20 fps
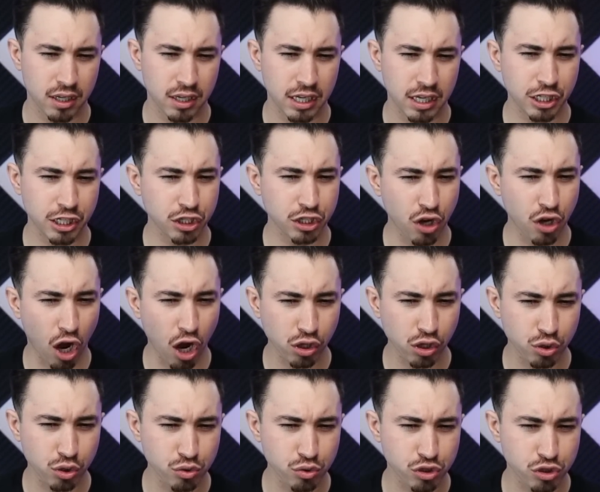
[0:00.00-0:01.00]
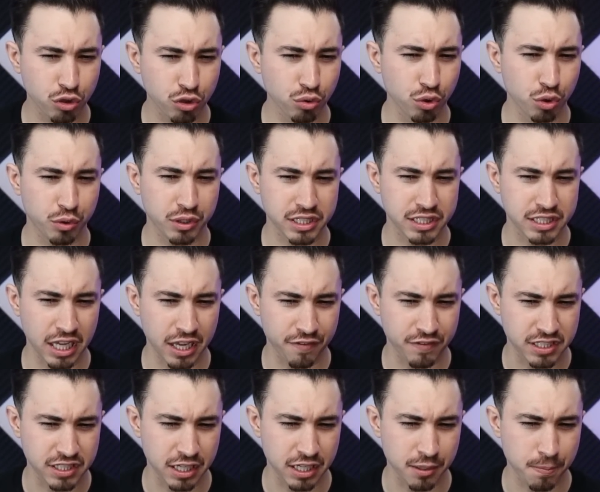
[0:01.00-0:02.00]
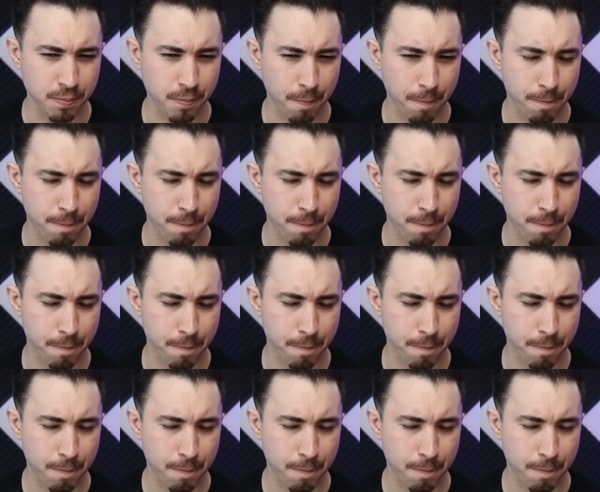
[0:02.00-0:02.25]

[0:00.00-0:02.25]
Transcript: He did not lose to Lucas Davidson,